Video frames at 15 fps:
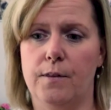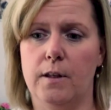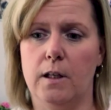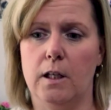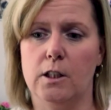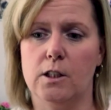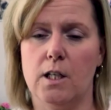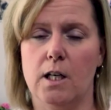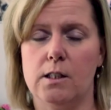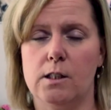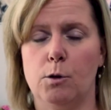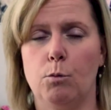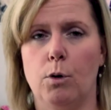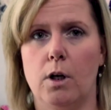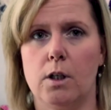The
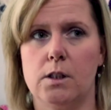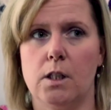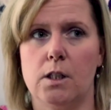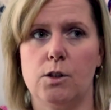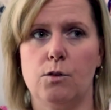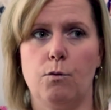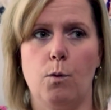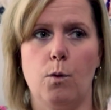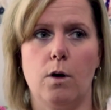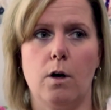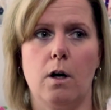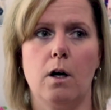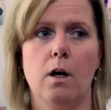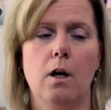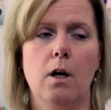testing process
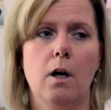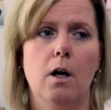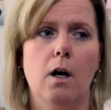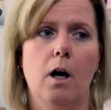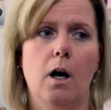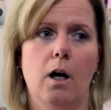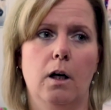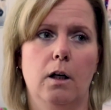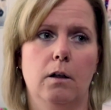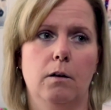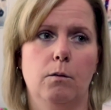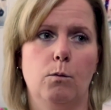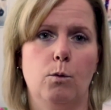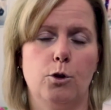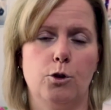for
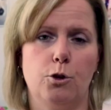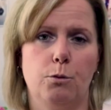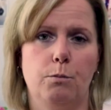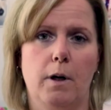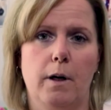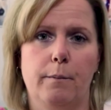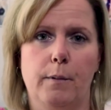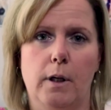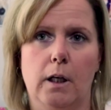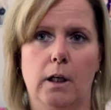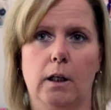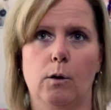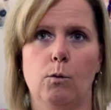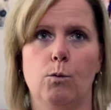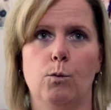Wardrobe by
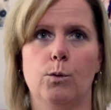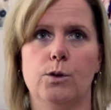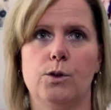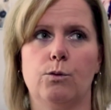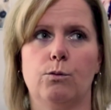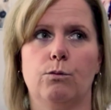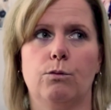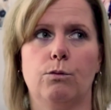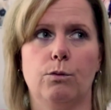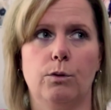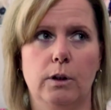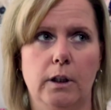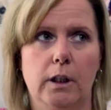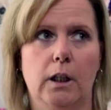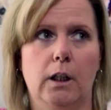Me was
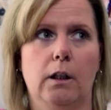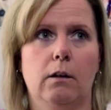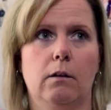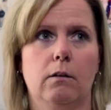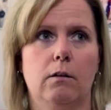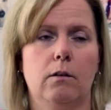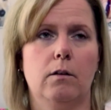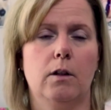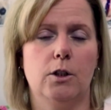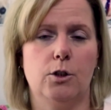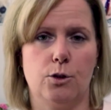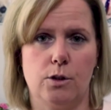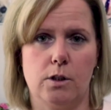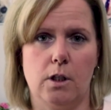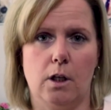really
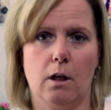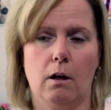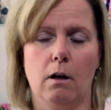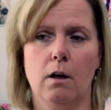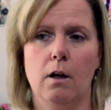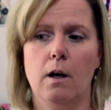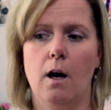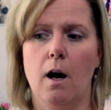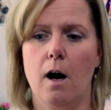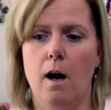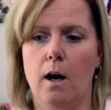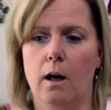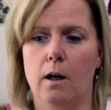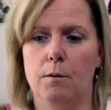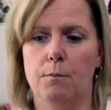interesting.
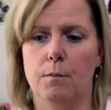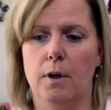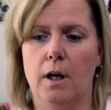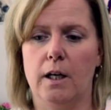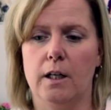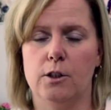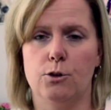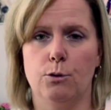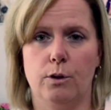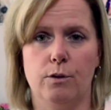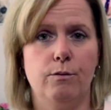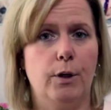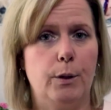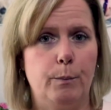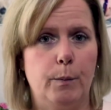I enjoyed
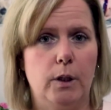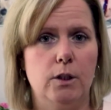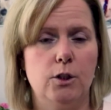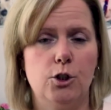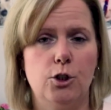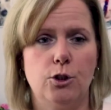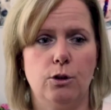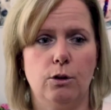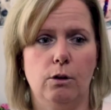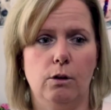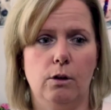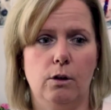it very much,